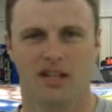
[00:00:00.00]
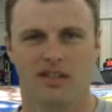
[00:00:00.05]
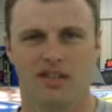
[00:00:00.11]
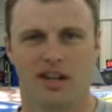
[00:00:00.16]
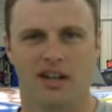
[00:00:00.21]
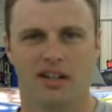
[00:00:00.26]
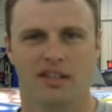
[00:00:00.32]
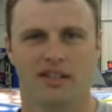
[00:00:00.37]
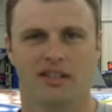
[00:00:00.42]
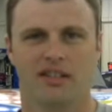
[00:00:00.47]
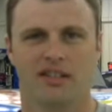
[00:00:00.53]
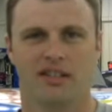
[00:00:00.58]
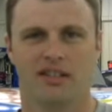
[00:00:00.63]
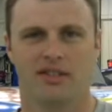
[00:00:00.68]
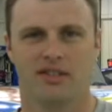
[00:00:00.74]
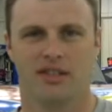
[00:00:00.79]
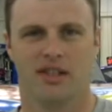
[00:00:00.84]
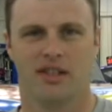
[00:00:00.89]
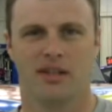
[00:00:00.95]
Darlington
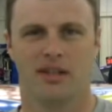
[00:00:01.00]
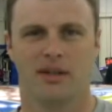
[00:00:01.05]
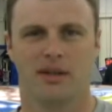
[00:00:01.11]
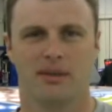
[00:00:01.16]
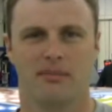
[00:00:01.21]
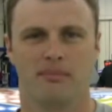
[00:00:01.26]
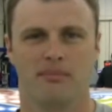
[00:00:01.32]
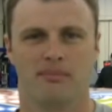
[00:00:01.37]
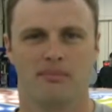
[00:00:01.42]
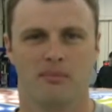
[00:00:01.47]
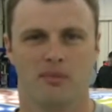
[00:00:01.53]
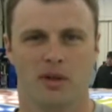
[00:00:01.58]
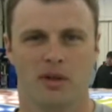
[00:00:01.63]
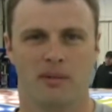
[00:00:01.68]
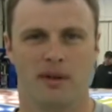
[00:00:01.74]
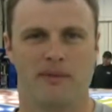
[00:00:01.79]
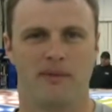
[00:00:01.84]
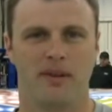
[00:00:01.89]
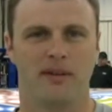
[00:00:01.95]
is
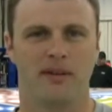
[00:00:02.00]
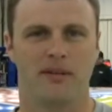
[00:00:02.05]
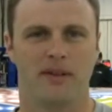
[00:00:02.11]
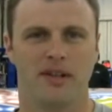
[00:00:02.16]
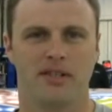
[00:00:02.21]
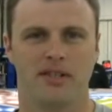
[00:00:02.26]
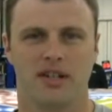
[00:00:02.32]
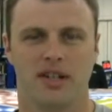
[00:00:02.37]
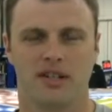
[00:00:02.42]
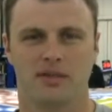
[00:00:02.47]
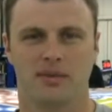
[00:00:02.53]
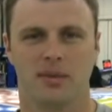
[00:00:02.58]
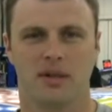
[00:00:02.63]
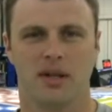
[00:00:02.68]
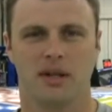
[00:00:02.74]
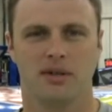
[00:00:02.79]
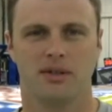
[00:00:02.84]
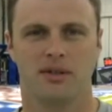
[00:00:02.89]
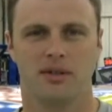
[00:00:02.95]
one of my favorite racetracks
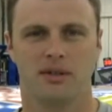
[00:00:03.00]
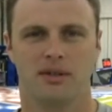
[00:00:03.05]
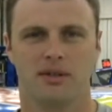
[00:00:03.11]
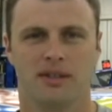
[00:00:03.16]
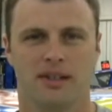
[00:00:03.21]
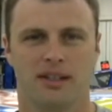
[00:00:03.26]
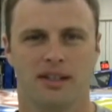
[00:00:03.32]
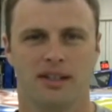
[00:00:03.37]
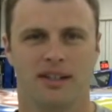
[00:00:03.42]
we go to.